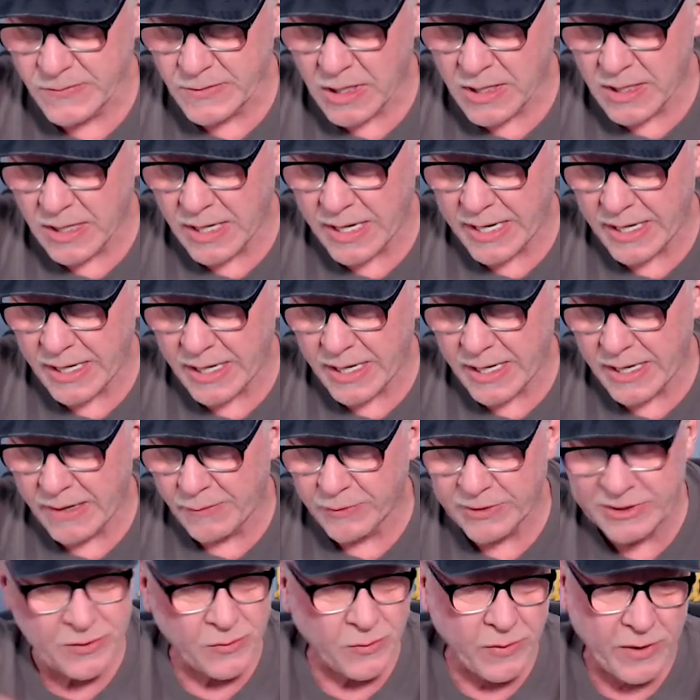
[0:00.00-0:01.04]
uh, uh, a uh,
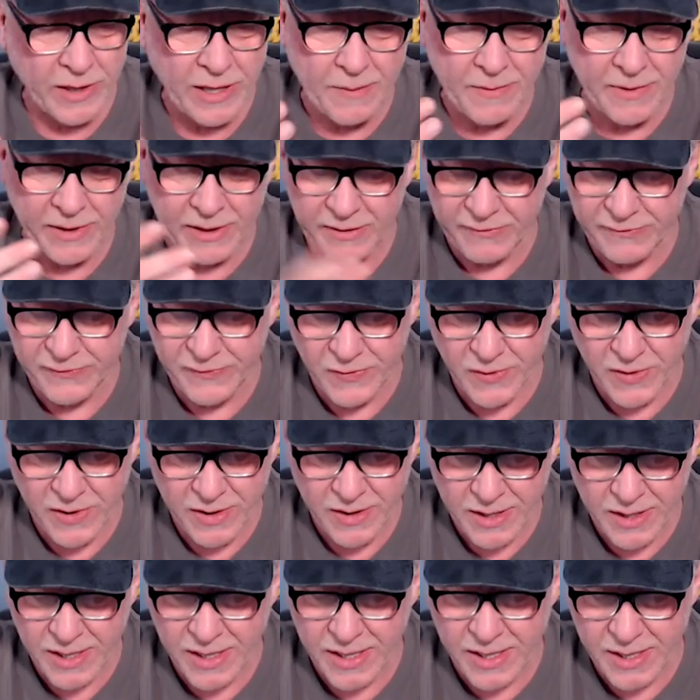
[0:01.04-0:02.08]
what's the word I'm looking
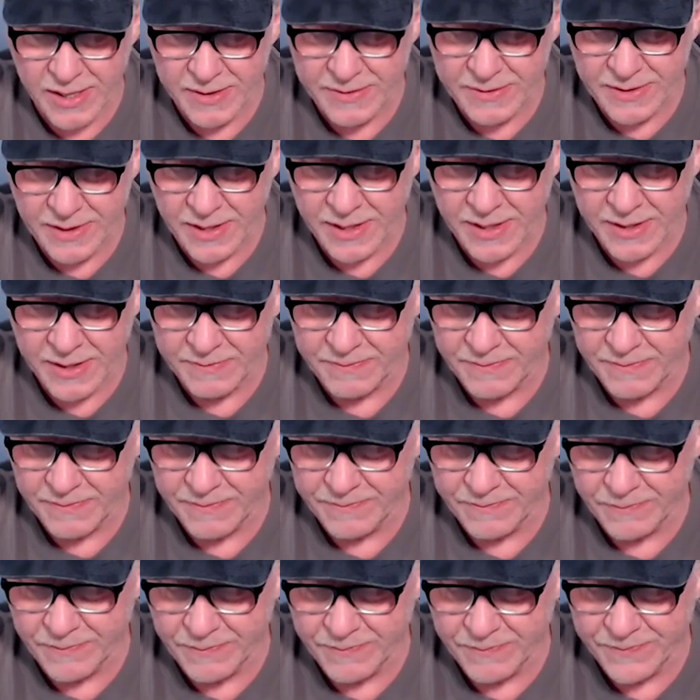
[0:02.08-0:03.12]
for? Uh, uh,
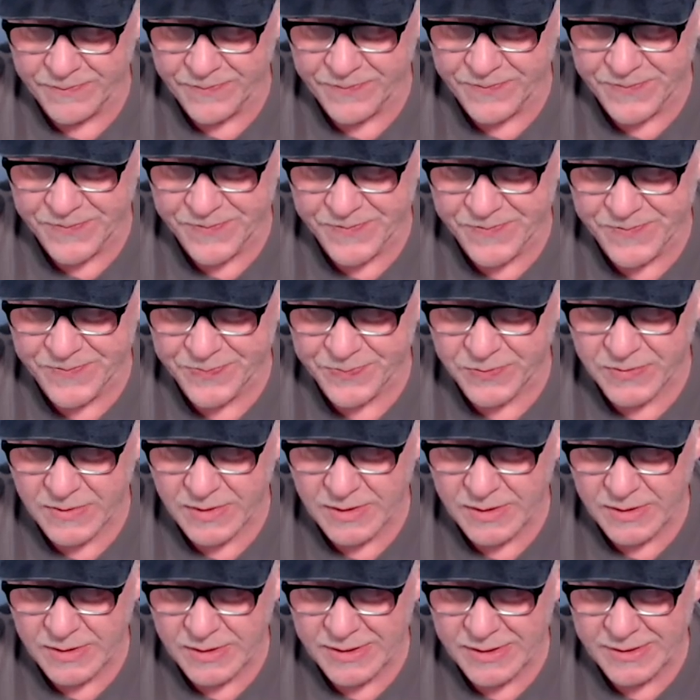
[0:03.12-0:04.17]

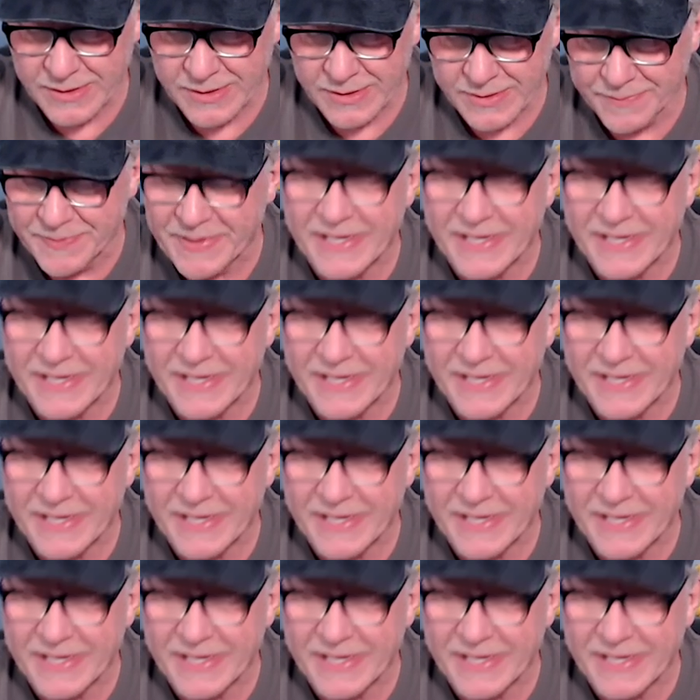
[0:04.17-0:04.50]
benevolent thing